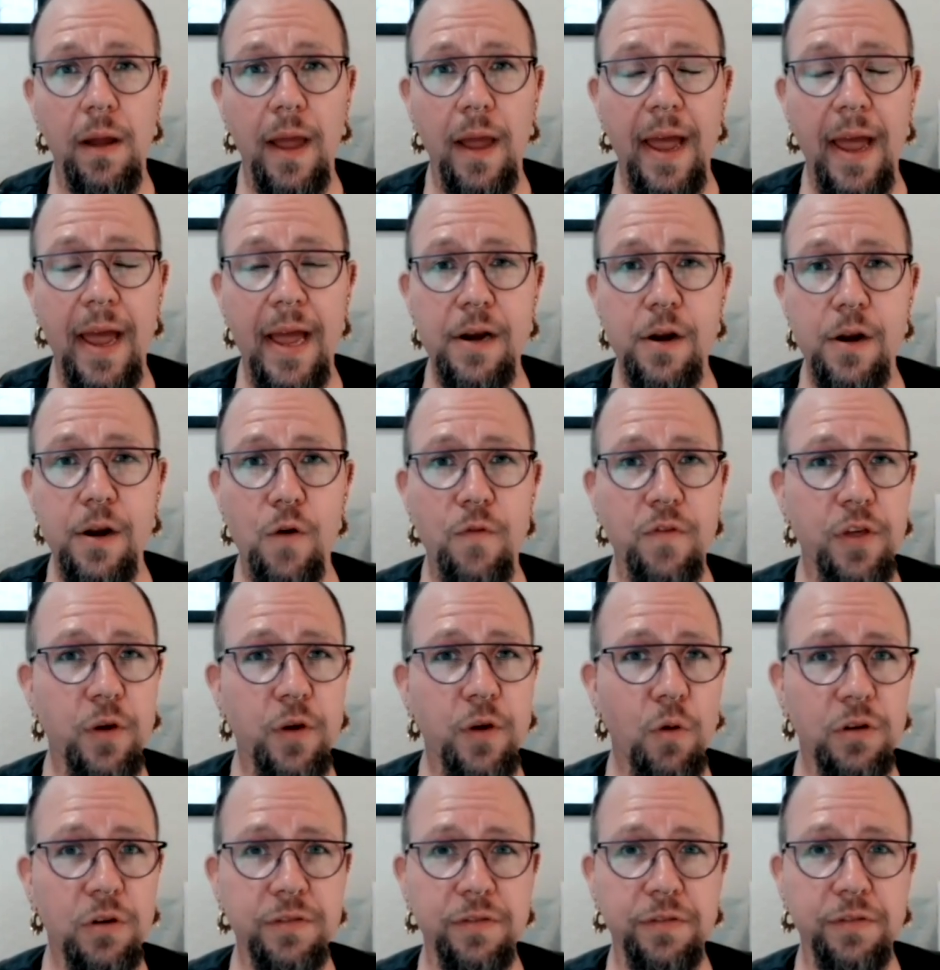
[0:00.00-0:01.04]
And over the
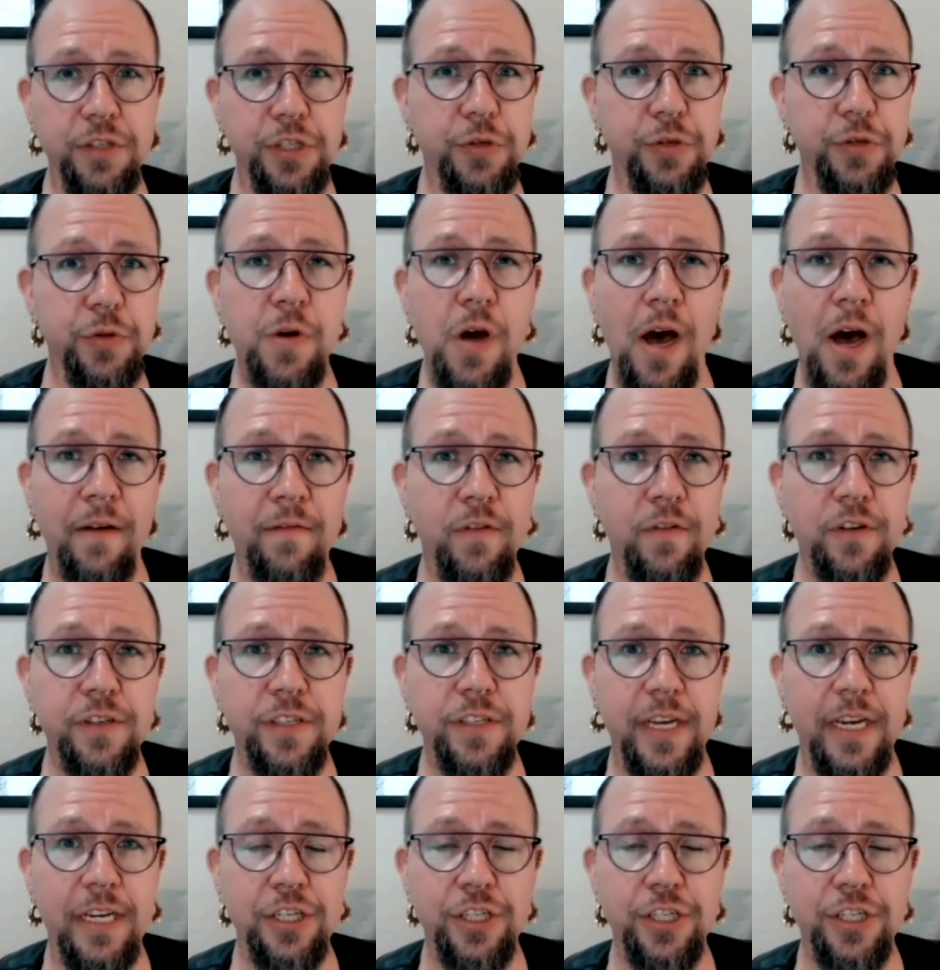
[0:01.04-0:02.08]
course of two
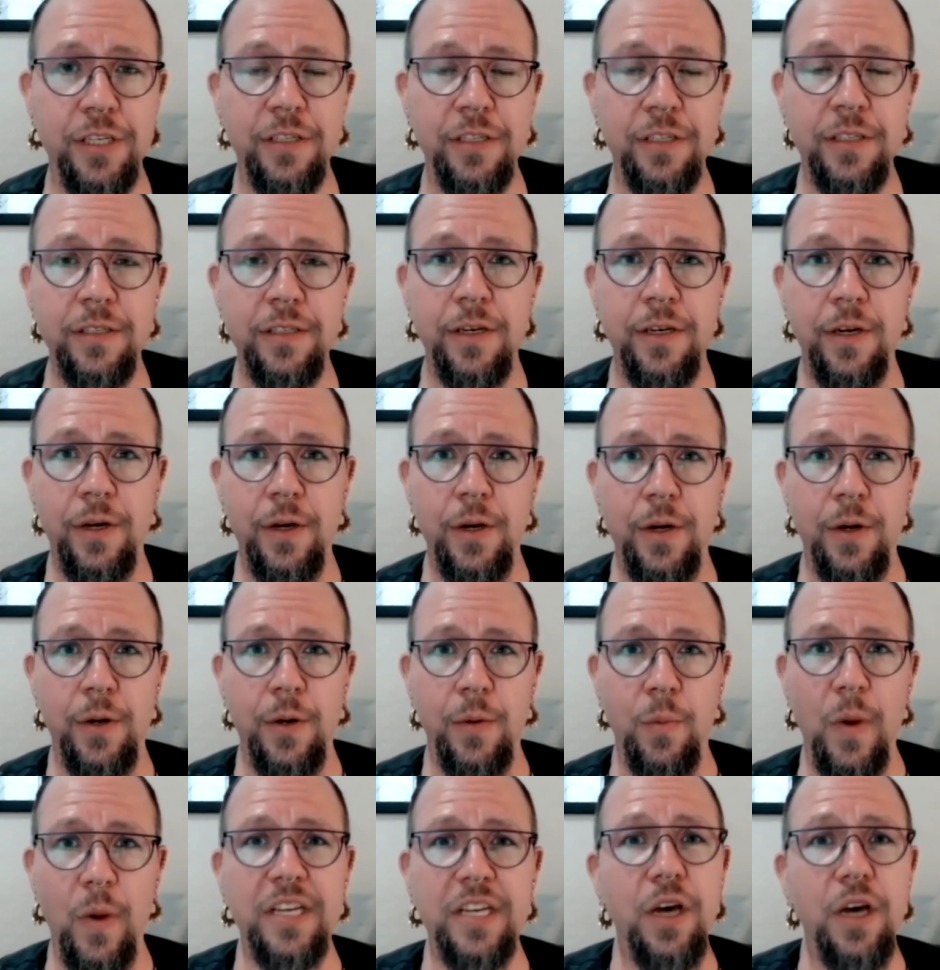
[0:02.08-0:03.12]
conversations,
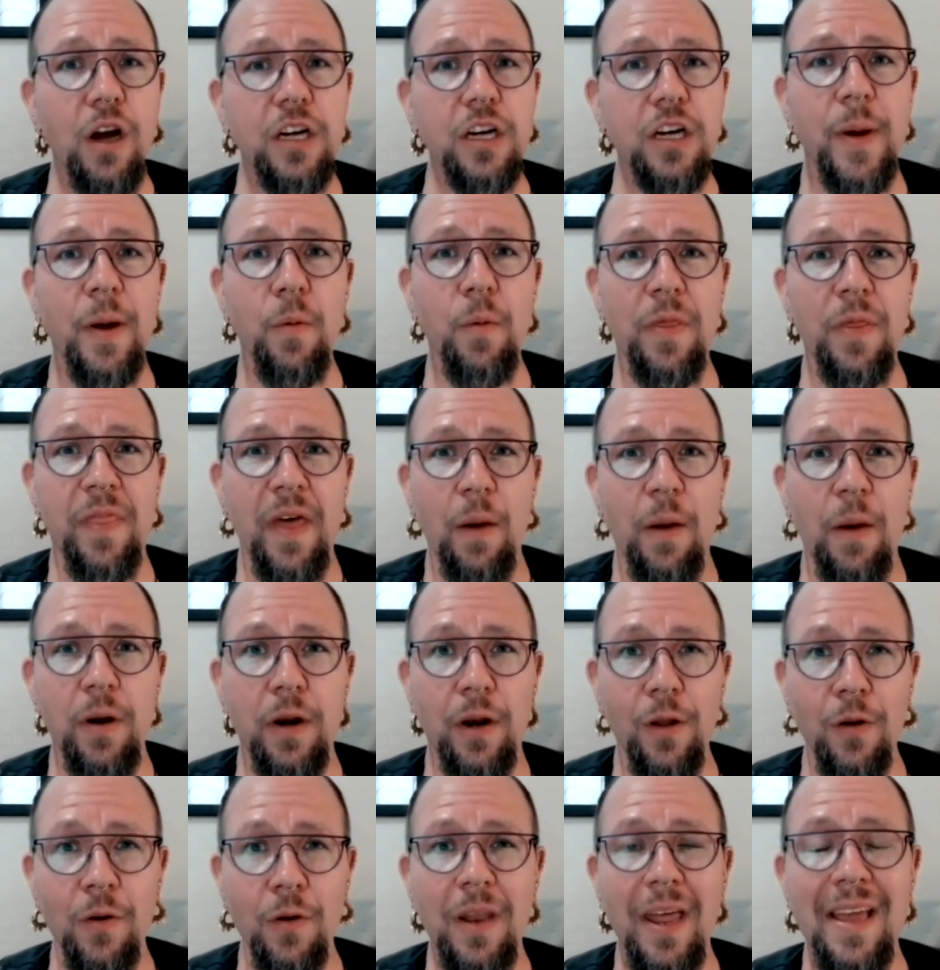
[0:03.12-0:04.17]
we talked about what that would
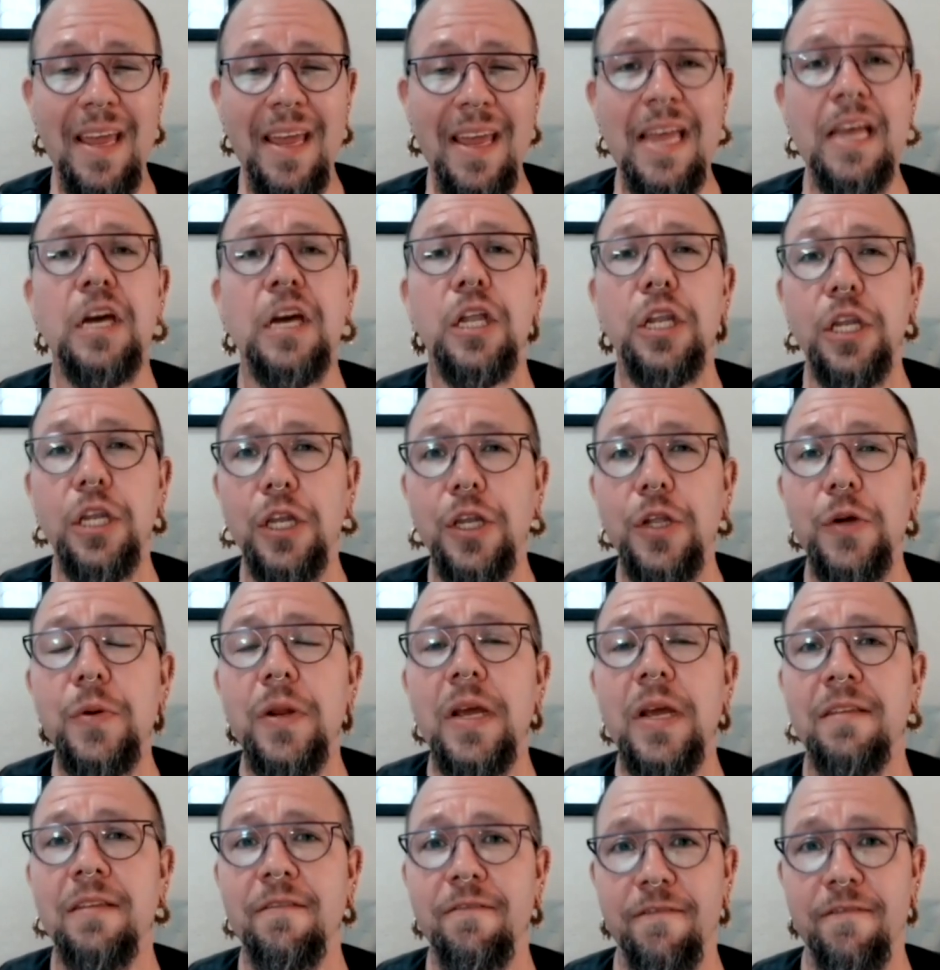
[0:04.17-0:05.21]
look like,
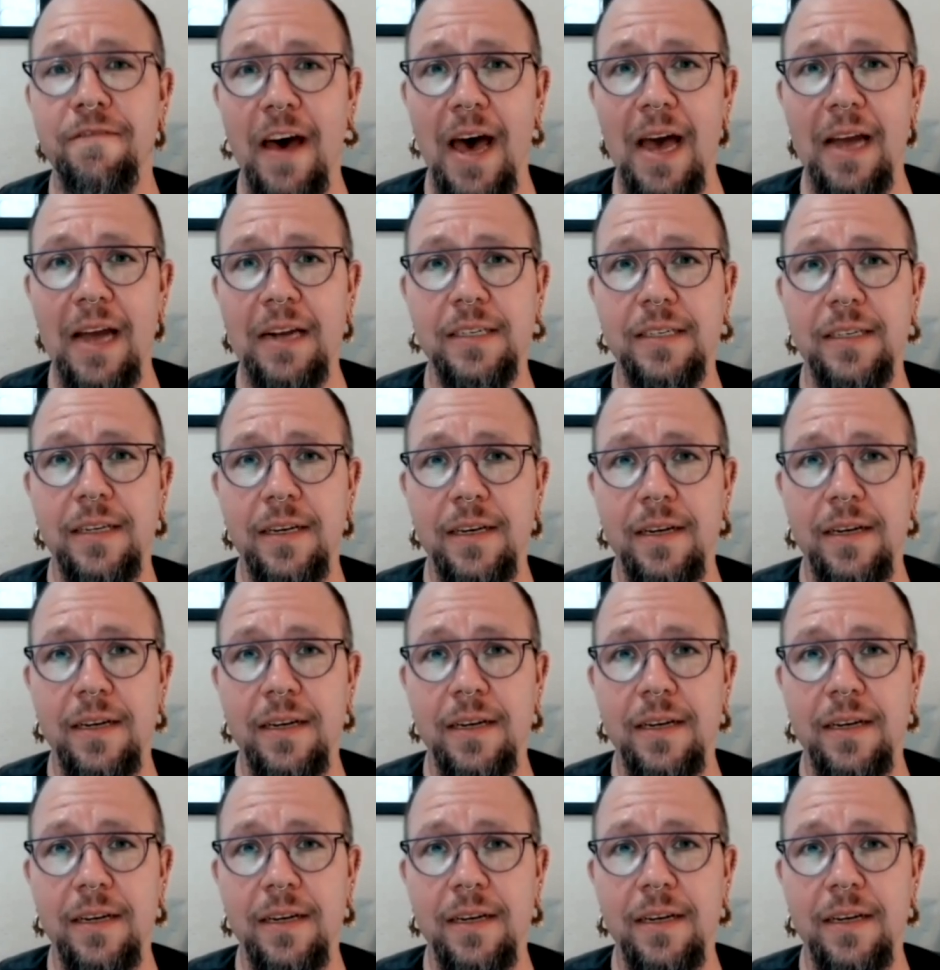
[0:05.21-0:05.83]
including the fact